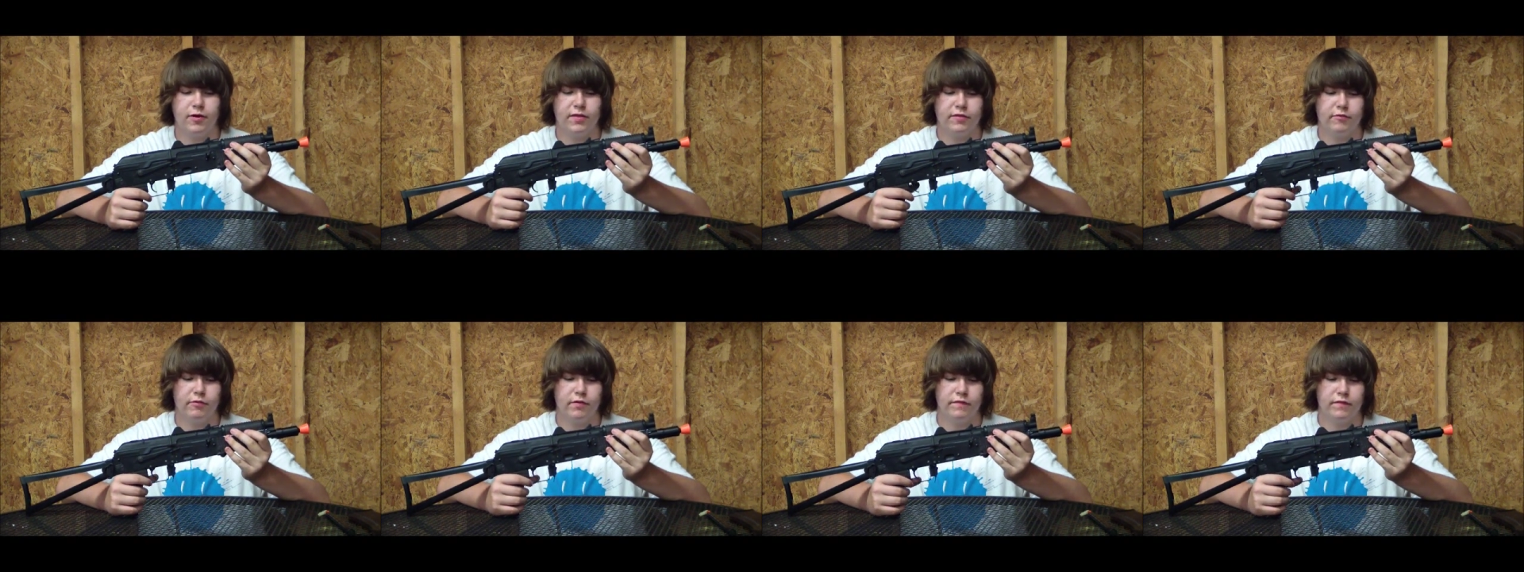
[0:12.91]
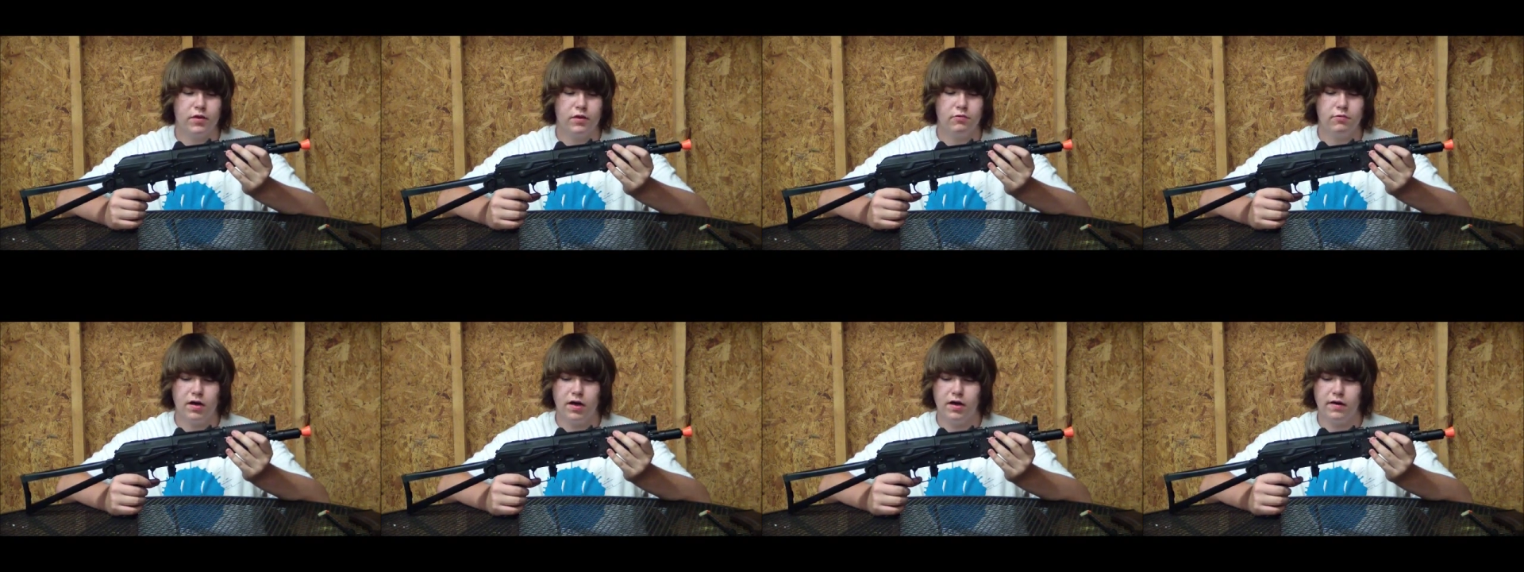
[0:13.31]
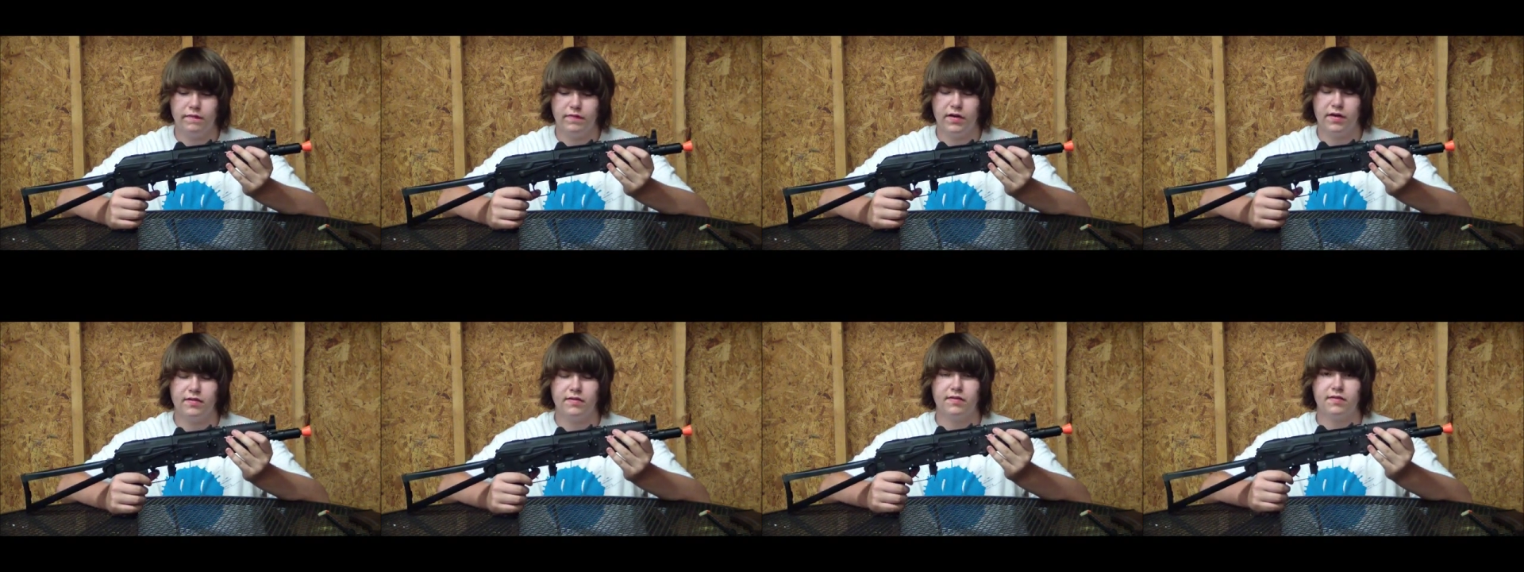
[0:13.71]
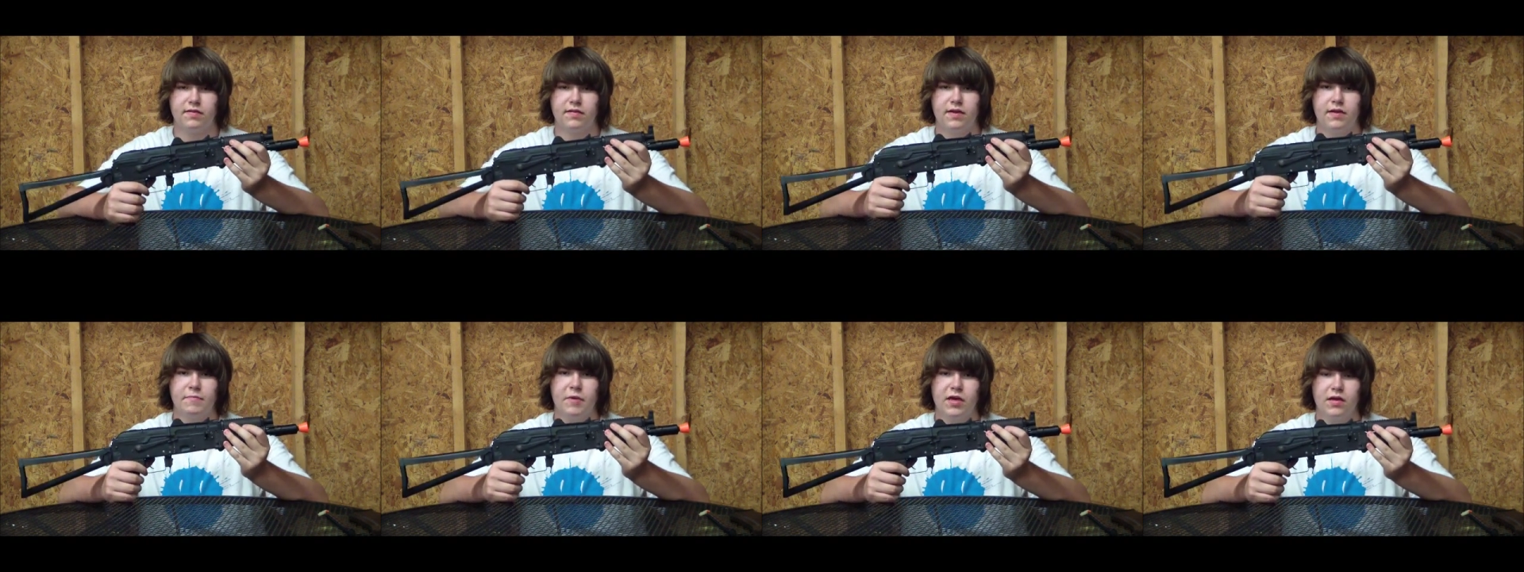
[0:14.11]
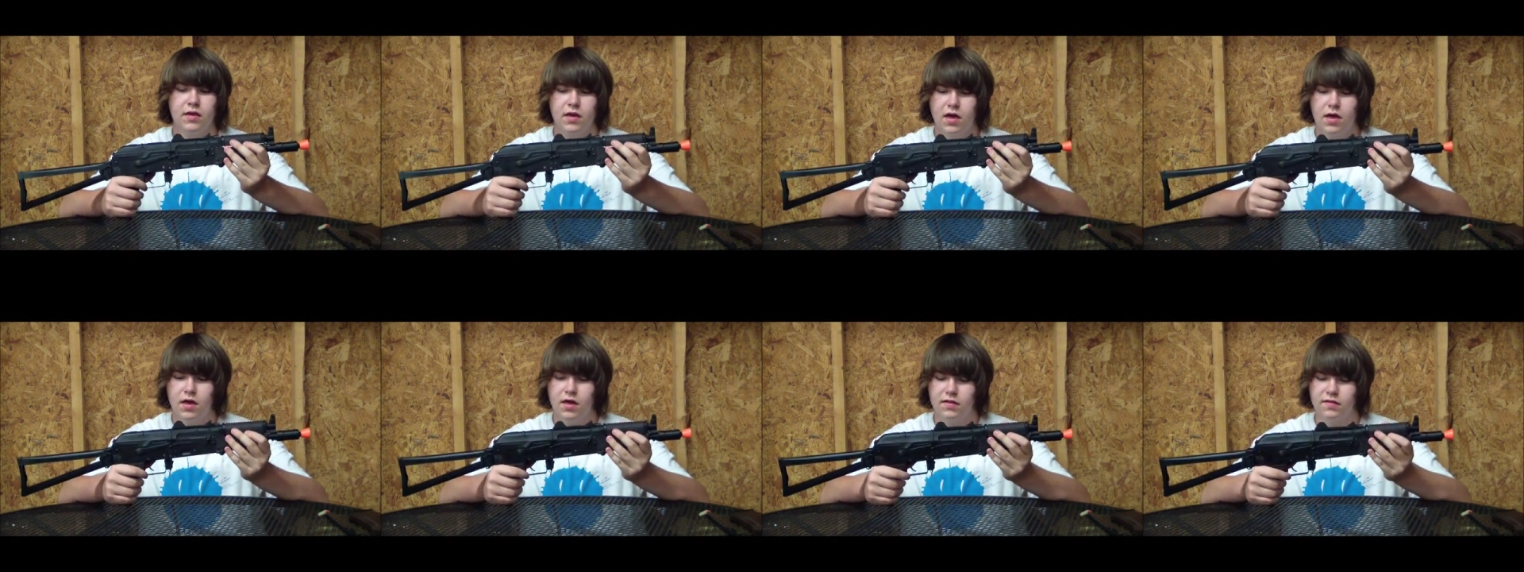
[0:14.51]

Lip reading: with a review of the SEMA